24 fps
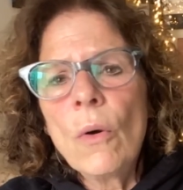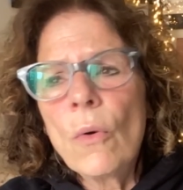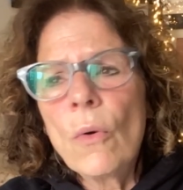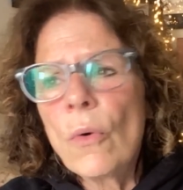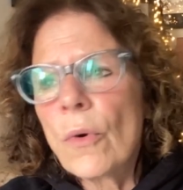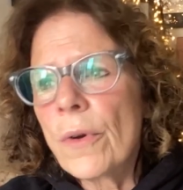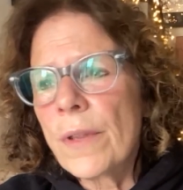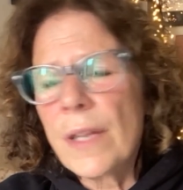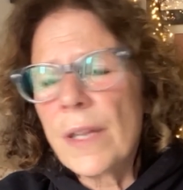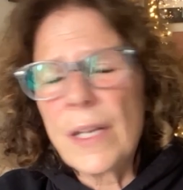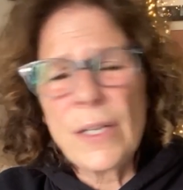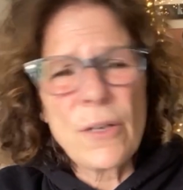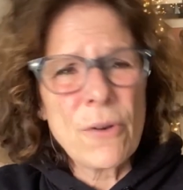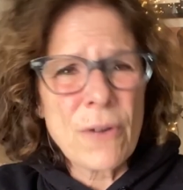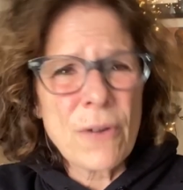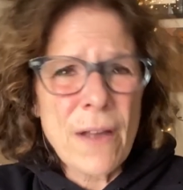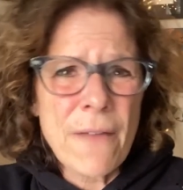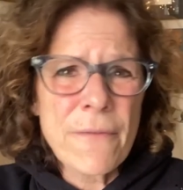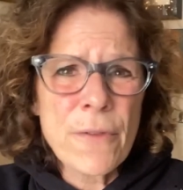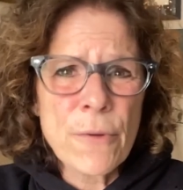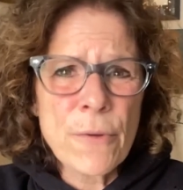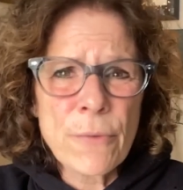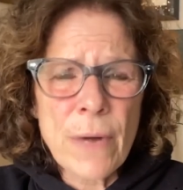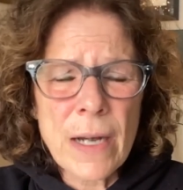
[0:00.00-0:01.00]
Or they don't
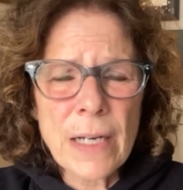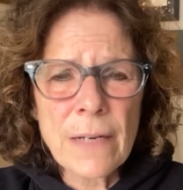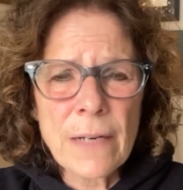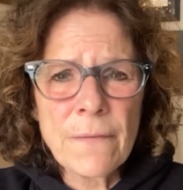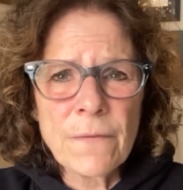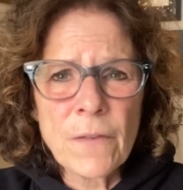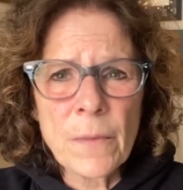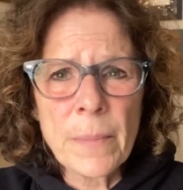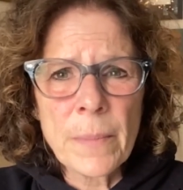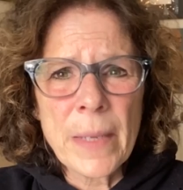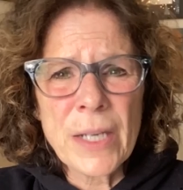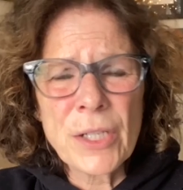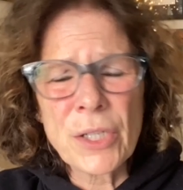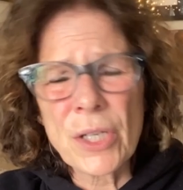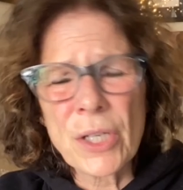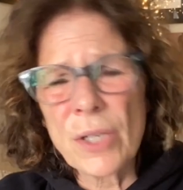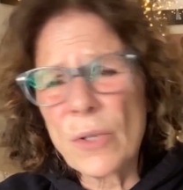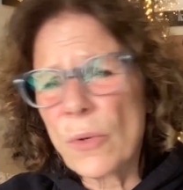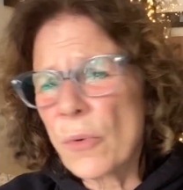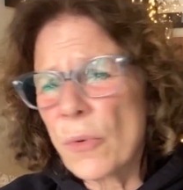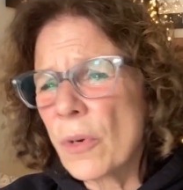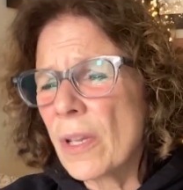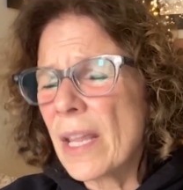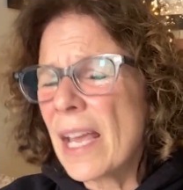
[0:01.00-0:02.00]
have the right
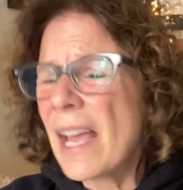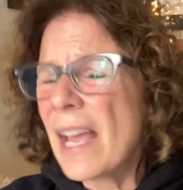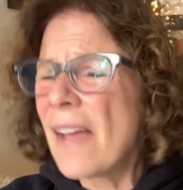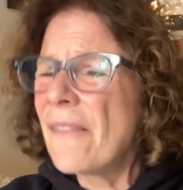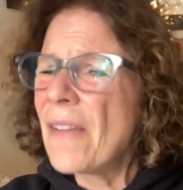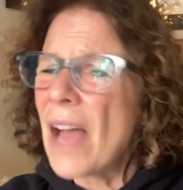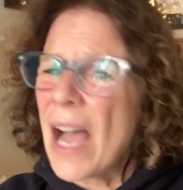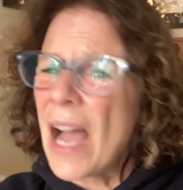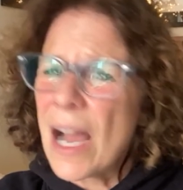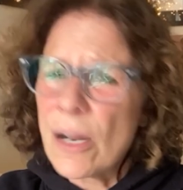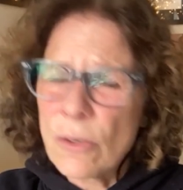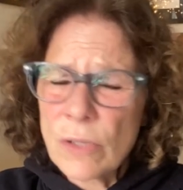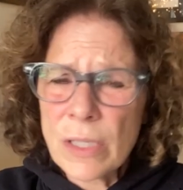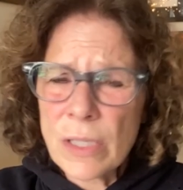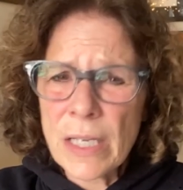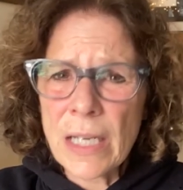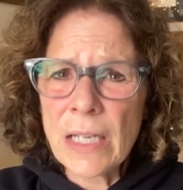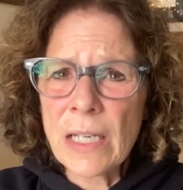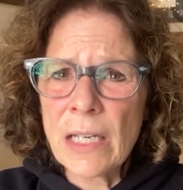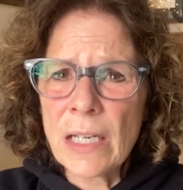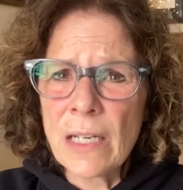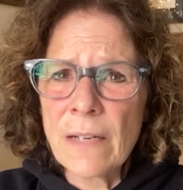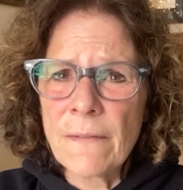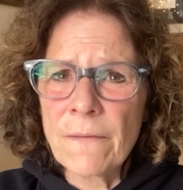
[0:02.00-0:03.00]
information, or they have
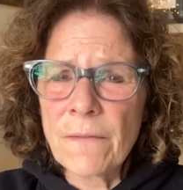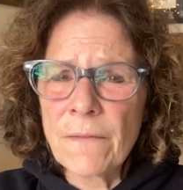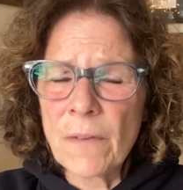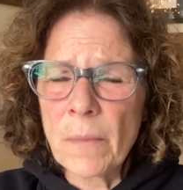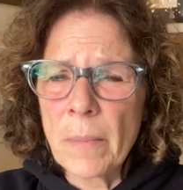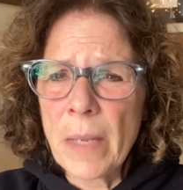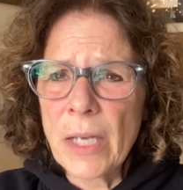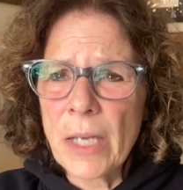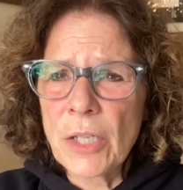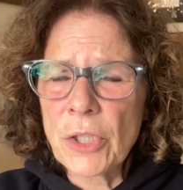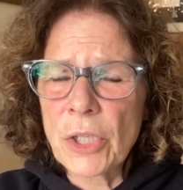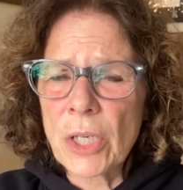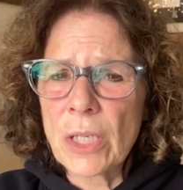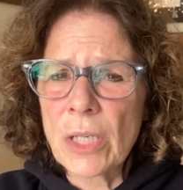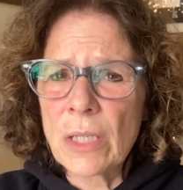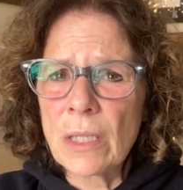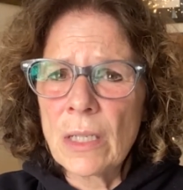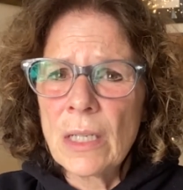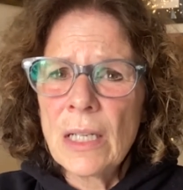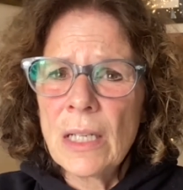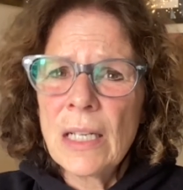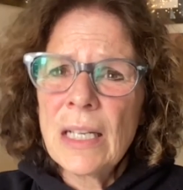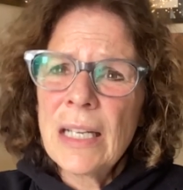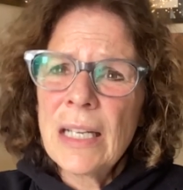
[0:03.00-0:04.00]
outdated information.